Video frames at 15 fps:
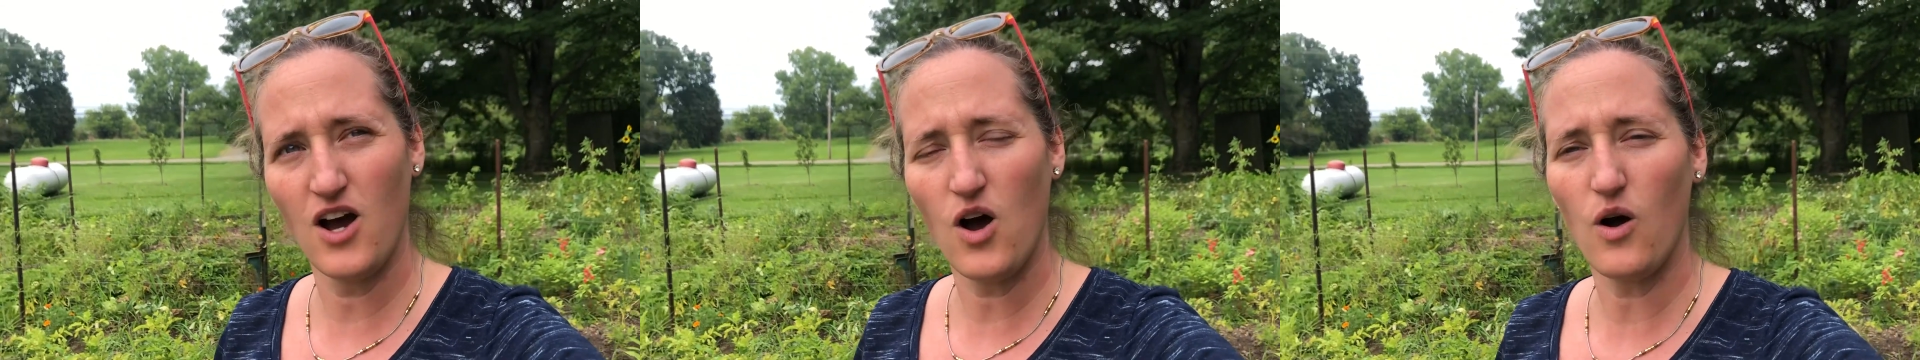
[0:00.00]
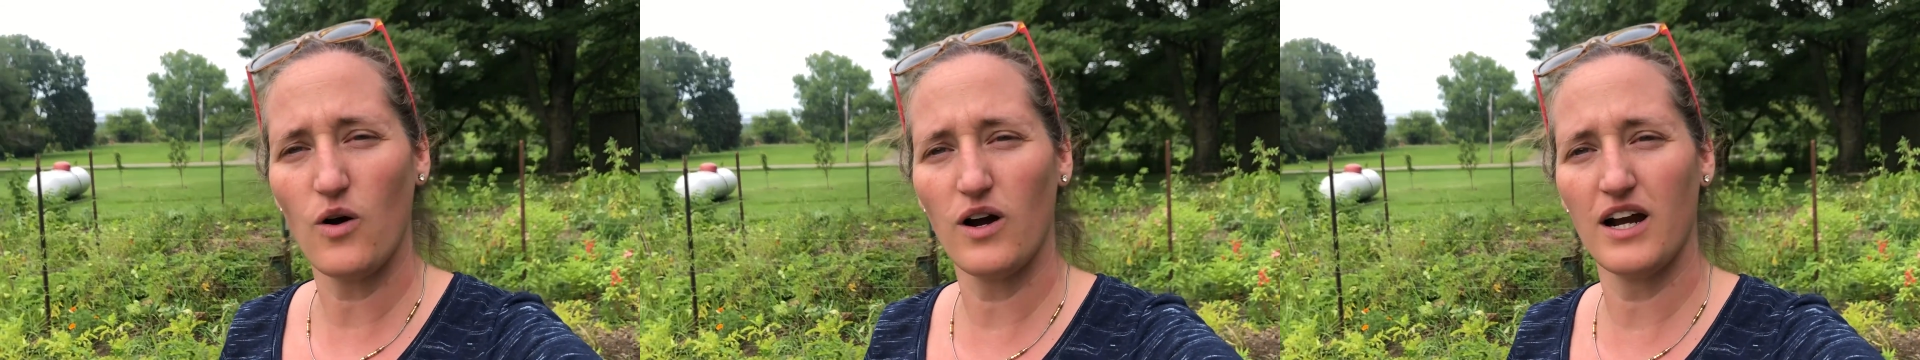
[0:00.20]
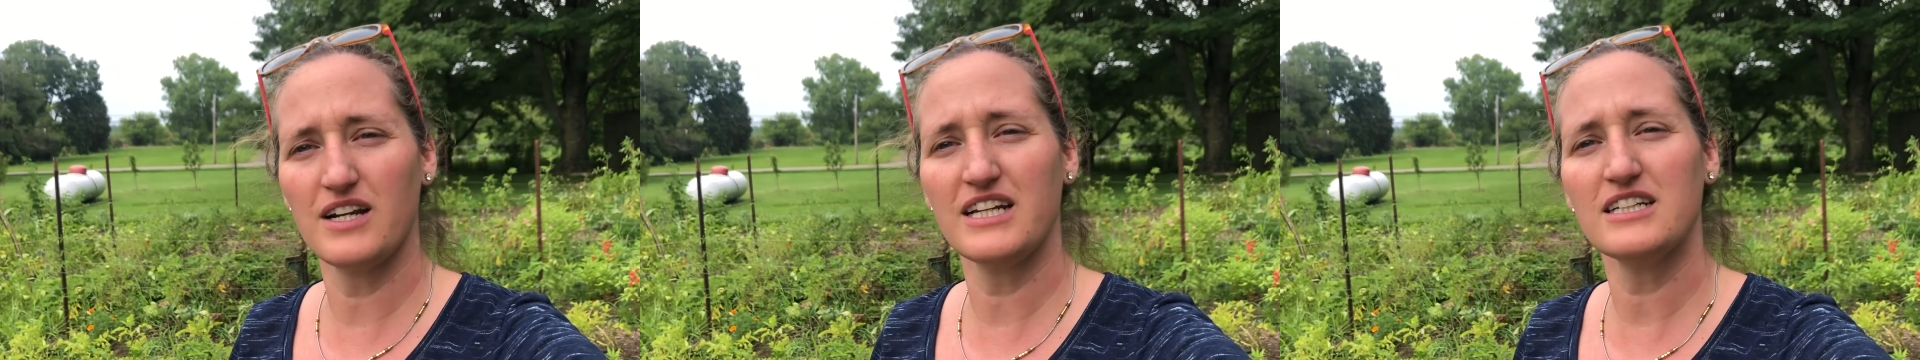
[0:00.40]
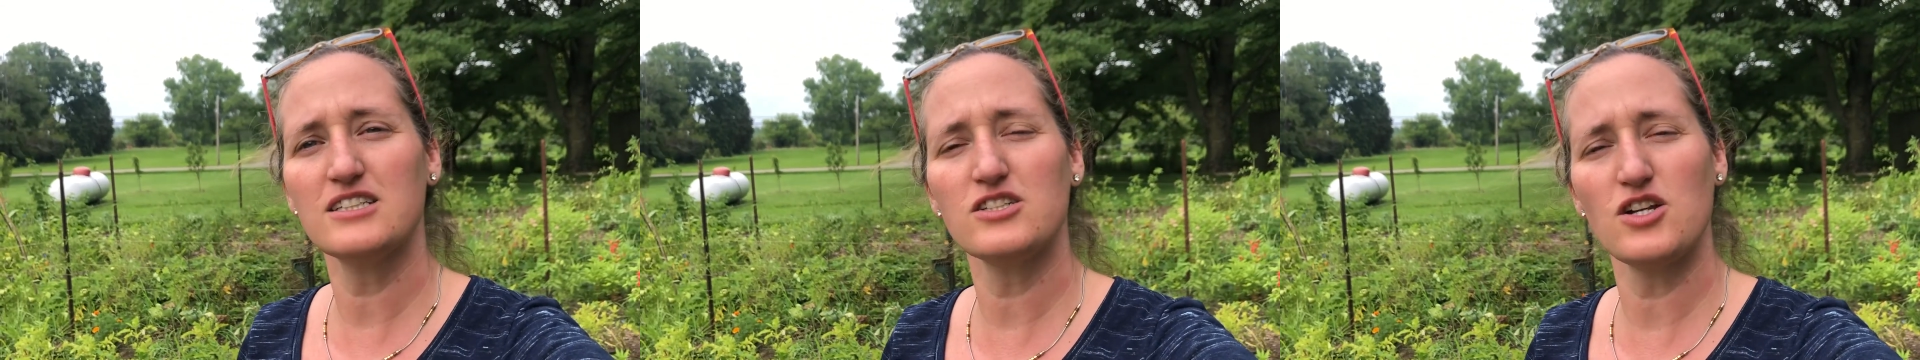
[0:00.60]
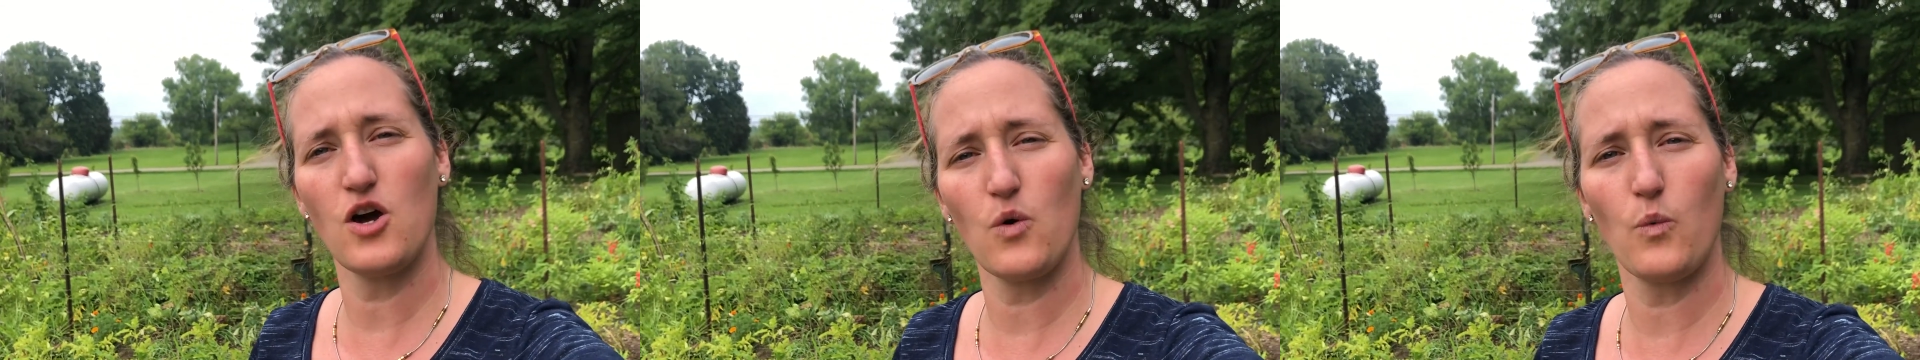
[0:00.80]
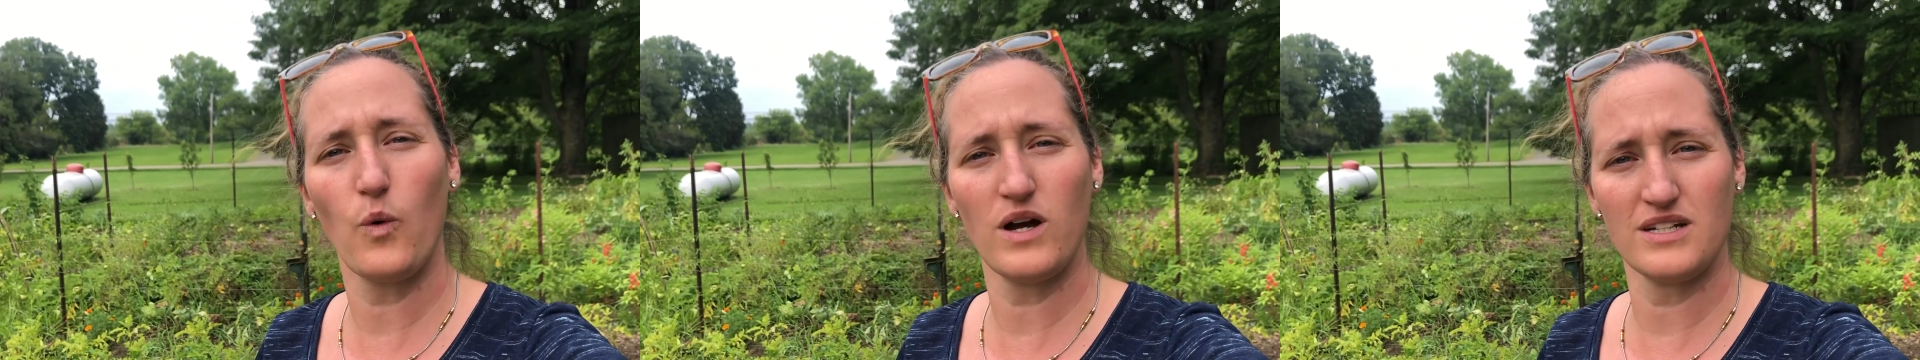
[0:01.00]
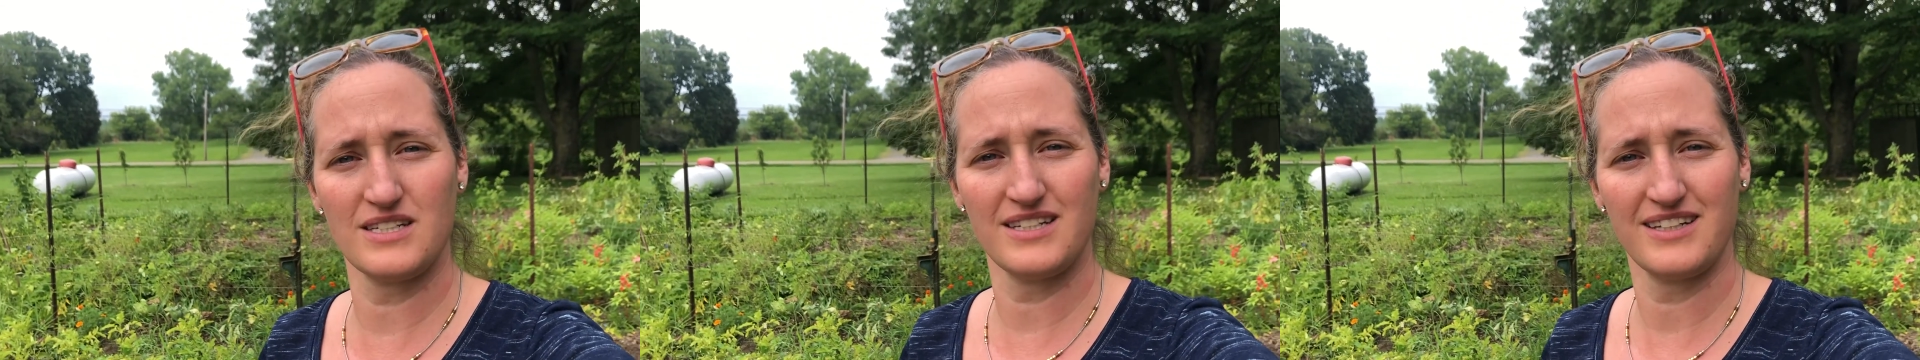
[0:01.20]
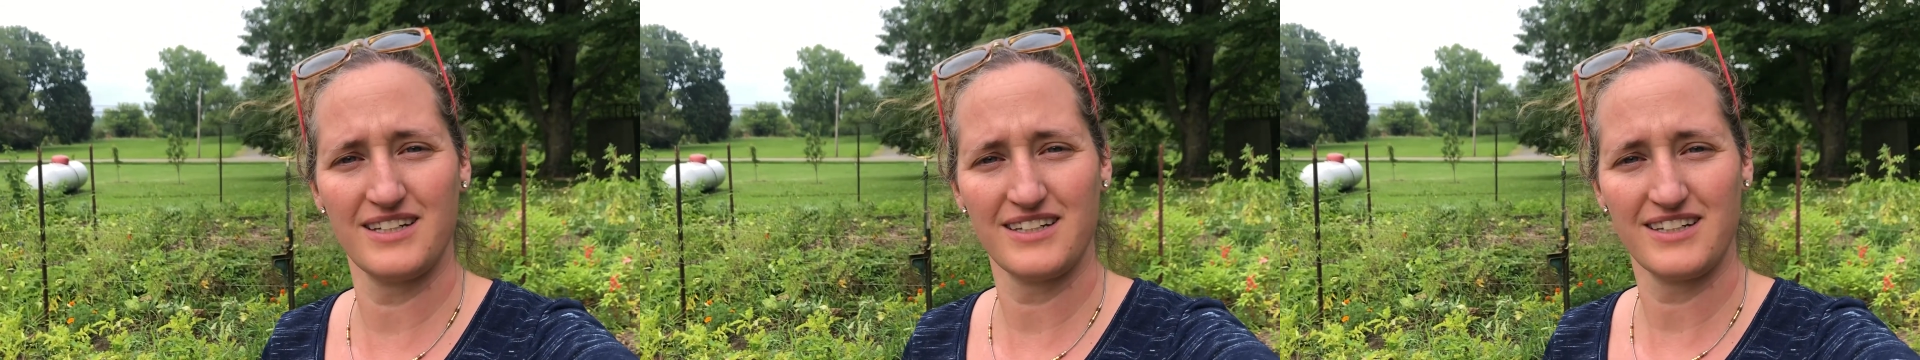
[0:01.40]
or I need to know
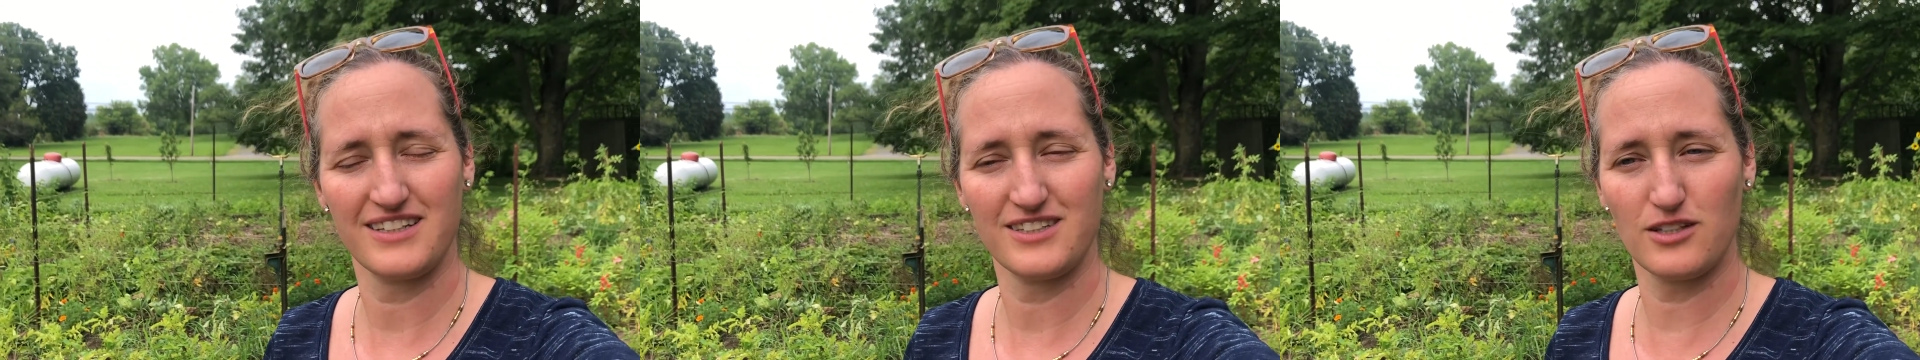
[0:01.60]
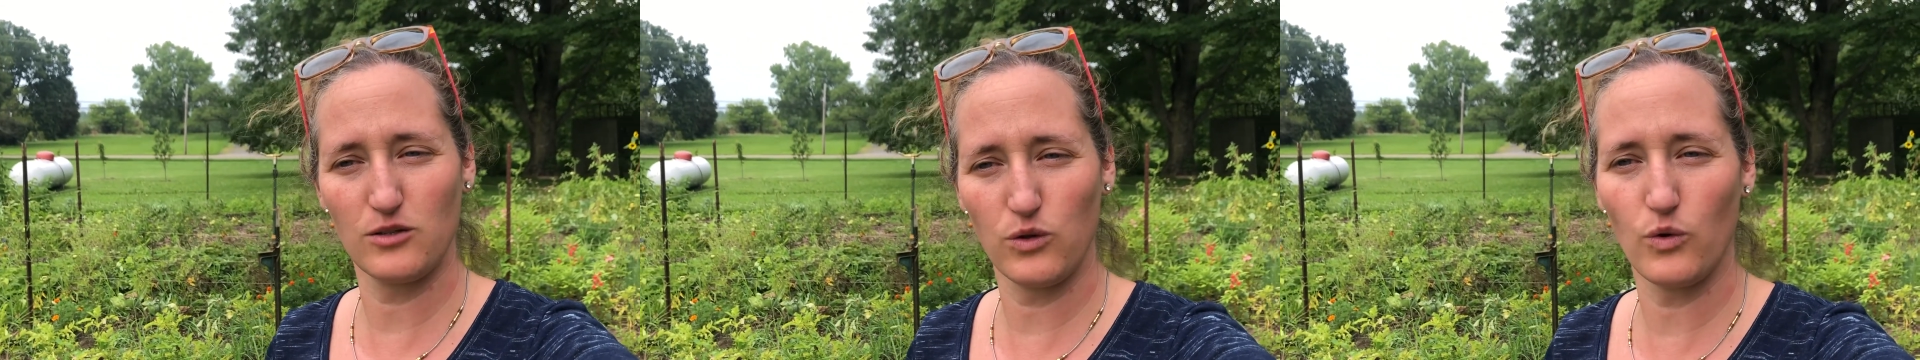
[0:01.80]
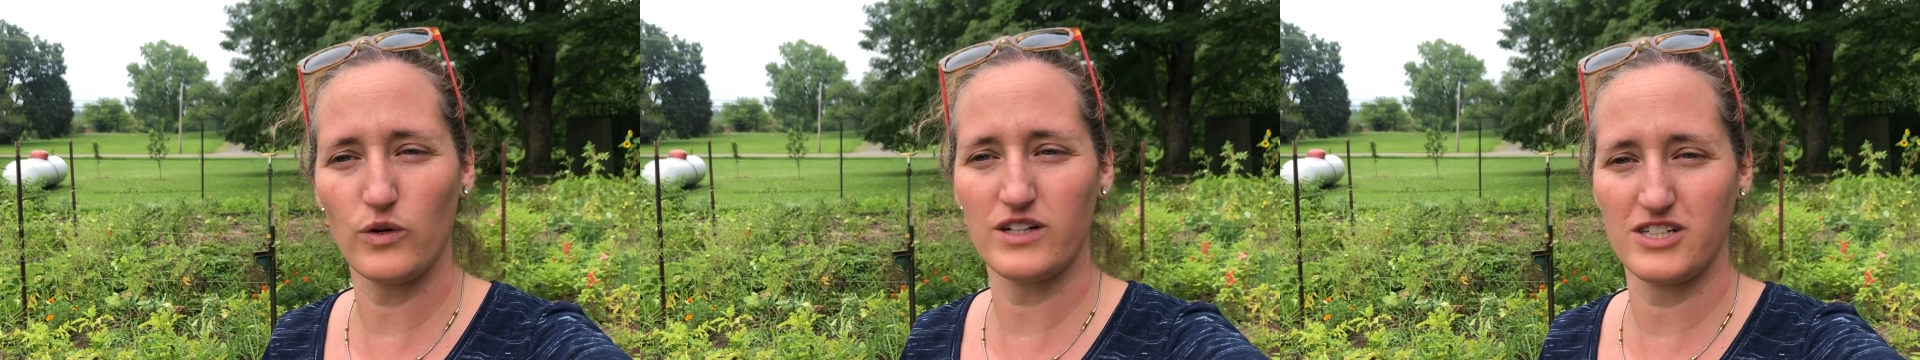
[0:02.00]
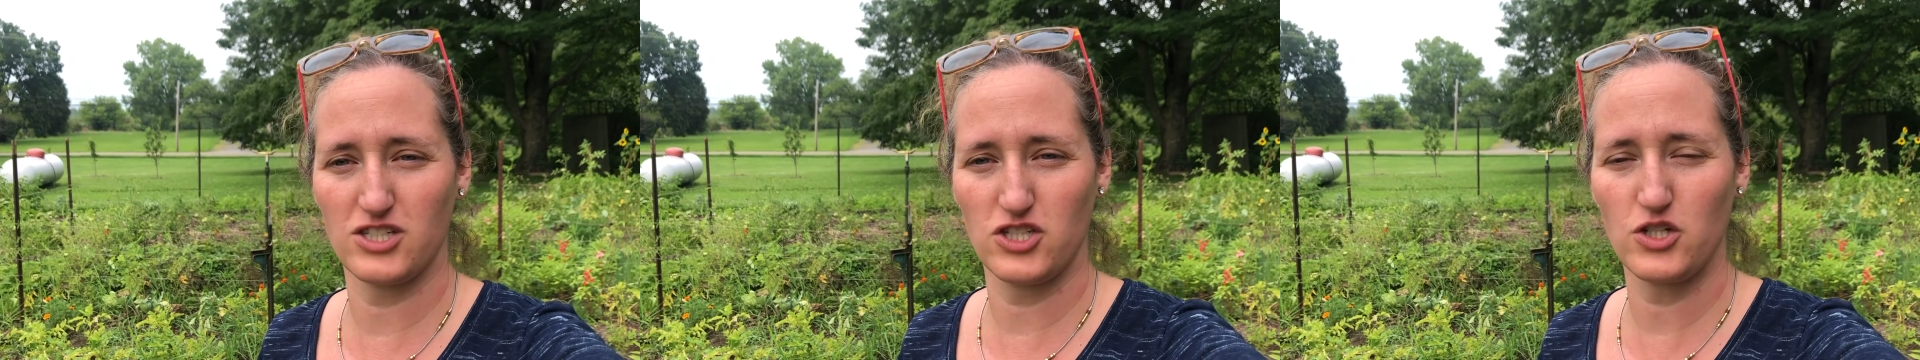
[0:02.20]
what the Lord is